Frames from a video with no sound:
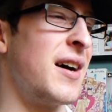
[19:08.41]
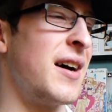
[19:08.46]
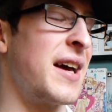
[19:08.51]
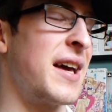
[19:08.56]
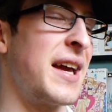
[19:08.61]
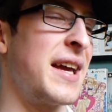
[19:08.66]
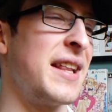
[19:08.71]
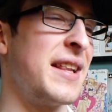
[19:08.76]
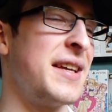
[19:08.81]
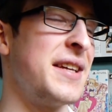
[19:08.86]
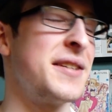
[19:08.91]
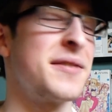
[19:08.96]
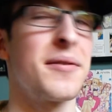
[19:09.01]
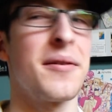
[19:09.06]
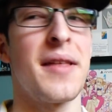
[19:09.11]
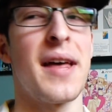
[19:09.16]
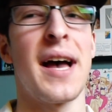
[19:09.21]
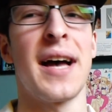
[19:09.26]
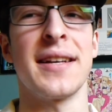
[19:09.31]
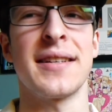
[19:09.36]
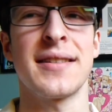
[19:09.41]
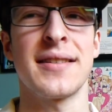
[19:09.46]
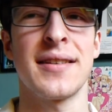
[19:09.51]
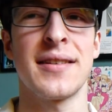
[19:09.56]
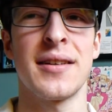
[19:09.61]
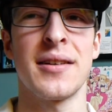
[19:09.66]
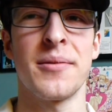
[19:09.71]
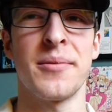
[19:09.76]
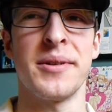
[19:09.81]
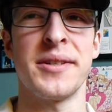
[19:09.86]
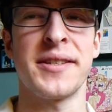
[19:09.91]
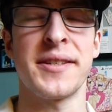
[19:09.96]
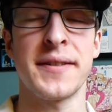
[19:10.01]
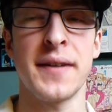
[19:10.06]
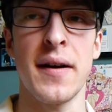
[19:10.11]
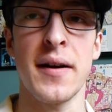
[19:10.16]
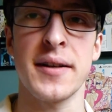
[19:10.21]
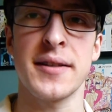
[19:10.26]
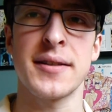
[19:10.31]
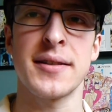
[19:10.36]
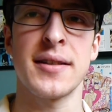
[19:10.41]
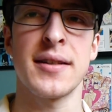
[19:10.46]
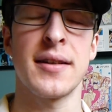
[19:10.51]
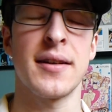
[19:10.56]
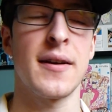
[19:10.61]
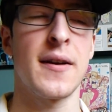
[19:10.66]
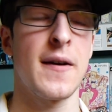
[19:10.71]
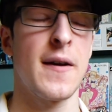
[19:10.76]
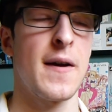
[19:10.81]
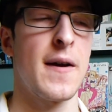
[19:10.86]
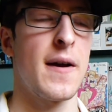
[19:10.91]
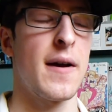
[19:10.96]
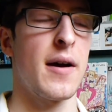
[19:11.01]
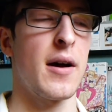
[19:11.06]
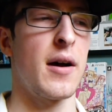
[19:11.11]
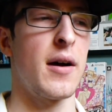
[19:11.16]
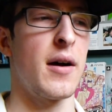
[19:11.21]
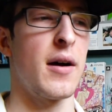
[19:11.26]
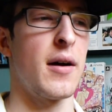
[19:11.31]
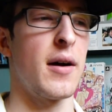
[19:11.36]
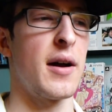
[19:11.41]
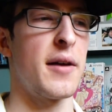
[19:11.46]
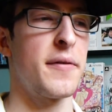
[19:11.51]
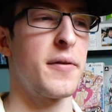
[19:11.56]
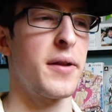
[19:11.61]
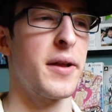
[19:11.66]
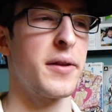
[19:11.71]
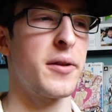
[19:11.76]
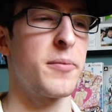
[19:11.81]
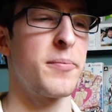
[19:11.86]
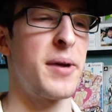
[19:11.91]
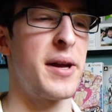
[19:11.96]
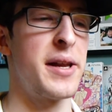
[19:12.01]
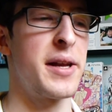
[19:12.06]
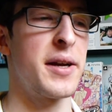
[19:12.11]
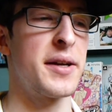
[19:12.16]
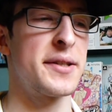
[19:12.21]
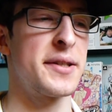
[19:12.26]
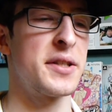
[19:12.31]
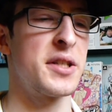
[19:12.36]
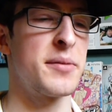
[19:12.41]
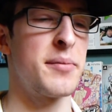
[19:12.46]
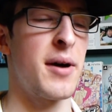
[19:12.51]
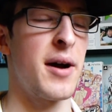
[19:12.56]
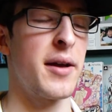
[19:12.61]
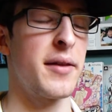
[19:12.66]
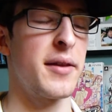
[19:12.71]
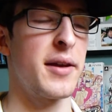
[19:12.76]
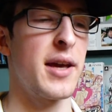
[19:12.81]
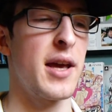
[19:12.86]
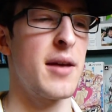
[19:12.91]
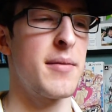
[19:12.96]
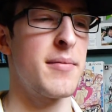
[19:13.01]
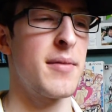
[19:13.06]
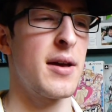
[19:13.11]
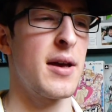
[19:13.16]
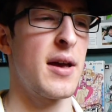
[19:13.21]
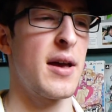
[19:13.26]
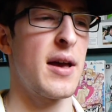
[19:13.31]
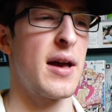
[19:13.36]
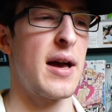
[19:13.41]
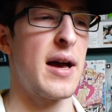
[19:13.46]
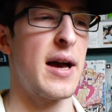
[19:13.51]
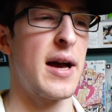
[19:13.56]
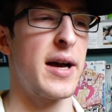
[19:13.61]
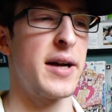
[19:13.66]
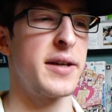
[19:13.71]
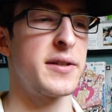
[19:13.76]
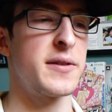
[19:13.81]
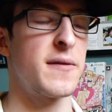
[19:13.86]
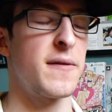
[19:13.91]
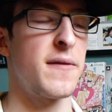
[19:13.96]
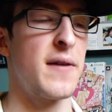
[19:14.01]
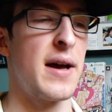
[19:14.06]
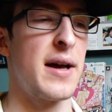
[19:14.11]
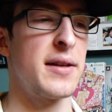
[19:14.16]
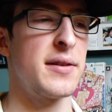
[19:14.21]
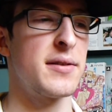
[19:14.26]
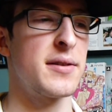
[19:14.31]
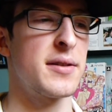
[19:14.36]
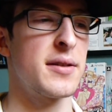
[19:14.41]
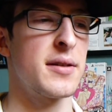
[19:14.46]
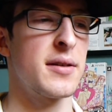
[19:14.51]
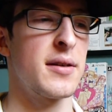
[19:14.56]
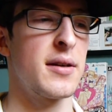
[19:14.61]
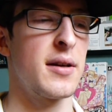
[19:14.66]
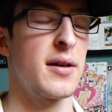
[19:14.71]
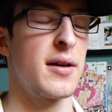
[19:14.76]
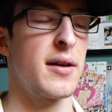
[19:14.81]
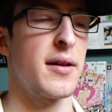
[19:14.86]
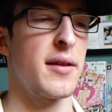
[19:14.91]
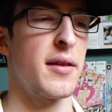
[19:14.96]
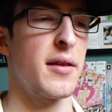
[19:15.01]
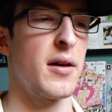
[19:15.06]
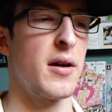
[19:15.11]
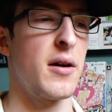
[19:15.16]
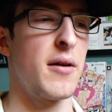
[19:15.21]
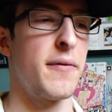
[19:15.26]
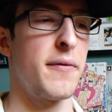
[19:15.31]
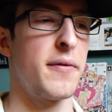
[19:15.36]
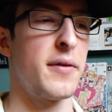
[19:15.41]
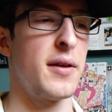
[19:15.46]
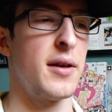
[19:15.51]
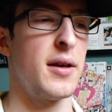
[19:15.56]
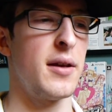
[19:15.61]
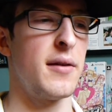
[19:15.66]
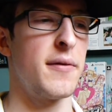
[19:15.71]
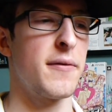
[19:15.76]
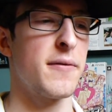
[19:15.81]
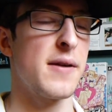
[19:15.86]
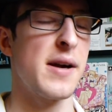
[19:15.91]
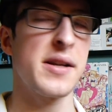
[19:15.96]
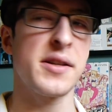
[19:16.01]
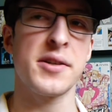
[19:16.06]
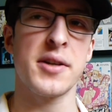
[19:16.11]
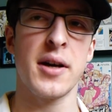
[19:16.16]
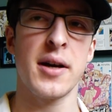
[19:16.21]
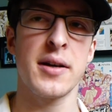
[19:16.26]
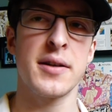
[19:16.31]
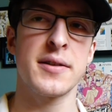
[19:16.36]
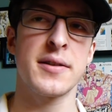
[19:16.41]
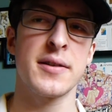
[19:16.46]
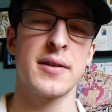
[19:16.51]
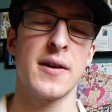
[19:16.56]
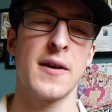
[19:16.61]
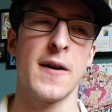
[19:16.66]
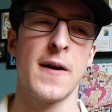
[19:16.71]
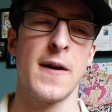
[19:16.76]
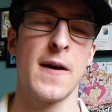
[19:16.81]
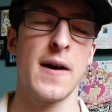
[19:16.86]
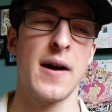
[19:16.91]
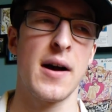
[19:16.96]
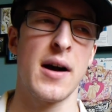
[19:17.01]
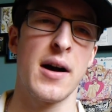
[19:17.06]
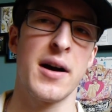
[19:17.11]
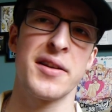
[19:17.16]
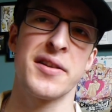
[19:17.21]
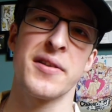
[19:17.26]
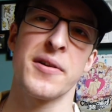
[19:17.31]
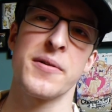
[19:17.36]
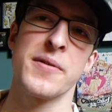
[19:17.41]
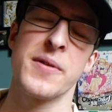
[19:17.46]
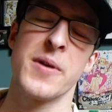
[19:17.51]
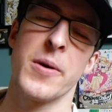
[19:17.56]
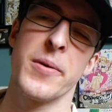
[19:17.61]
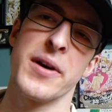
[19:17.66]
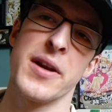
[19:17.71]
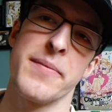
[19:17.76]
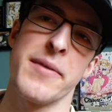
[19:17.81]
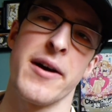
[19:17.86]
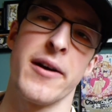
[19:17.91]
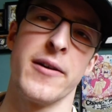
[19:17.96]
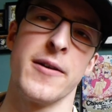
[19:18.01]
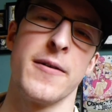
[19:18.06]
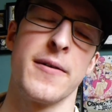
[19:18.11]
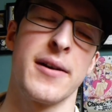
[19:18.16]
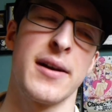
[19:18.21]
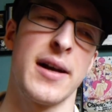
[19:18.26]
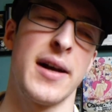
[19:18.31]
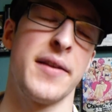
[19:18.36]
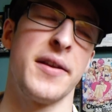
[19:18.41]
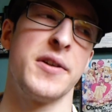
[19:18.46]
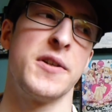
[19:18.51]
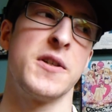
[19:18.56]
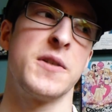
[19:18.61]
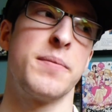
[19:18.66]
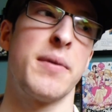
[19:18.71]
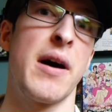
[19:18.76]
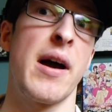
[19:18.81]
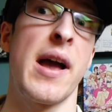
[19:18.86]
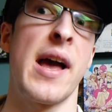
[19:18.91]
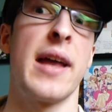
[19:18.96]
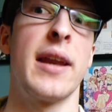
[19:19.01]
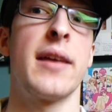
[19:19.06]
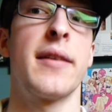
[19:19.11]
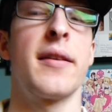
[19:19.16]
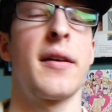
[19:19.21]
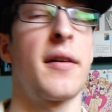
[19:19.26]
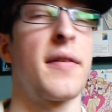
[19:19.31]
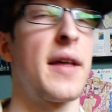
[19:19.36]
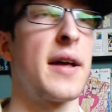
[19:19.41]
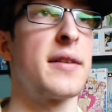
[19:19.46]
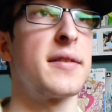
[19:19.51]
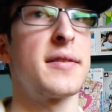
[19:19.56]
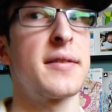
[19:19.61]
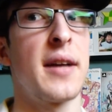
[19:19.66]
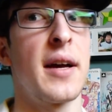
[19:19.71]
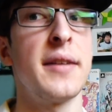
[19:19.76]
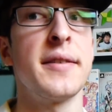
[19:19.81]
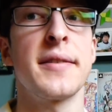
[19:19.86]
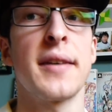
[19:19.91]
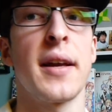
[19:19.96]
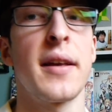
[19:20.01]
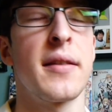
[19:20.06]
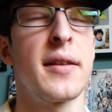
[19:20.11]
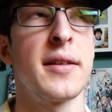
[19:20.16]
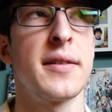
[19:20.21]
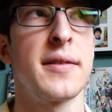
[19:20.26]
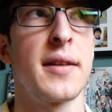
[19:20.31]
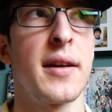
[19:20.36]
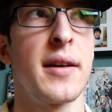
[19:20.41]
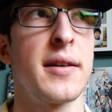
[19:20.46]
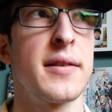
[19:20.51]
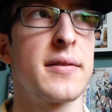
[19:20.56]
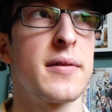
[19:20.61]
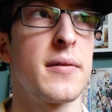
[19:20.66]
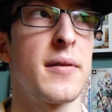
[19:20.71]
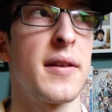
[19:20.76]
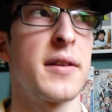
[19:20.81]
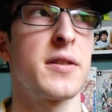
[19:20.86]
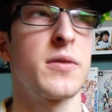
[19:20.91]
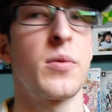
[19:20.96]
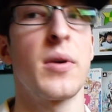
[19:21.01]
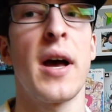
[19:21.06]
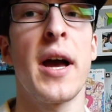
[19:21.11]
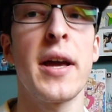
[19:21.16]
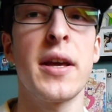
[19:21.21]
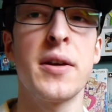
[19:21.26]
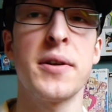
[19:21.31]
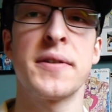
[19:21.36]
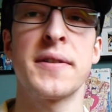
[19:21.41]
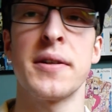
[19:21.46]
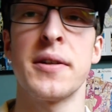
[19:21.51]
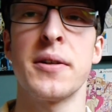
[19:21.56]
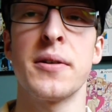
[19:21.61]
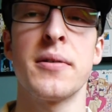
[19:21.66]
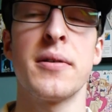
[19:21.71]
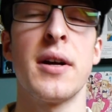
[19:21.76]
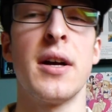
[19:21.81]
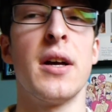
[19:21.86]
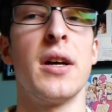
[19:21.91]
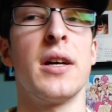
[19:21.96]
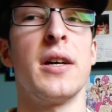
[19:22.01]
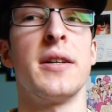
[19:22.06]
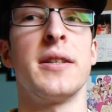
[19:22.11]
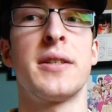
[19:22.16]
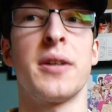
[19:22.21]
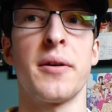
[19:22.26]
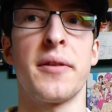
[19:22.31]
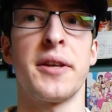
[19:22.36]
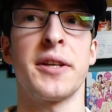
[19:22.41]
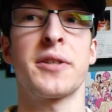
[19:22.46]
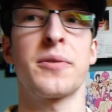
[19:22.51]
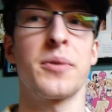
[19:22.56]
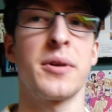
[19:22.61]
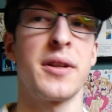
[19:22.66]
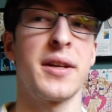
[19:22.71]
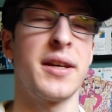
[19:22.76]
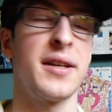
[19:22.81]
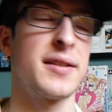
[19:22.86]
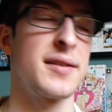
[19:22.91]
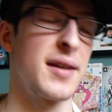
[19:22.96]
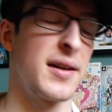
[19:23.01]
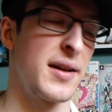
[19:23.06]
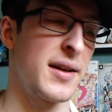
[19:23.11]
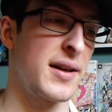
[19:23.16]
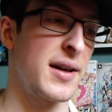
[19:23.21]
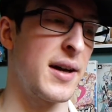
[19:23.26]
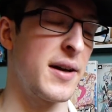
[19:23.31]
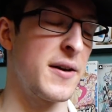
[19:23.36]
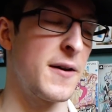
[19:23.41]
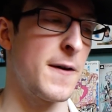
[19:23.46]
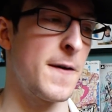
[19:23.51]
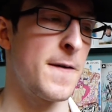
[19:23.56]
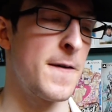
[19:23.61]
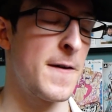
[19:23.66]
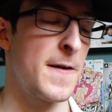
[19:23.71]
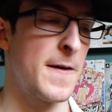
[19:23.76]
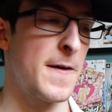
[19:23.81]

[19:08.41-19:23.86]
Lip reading: Elite for that, which sucks. I feel like they're baiting us into buying the game, as fans of the franchise don't know any better, and they just buy anything that's Steins Gate these days. Or that's what I used to do until this release, and it kind of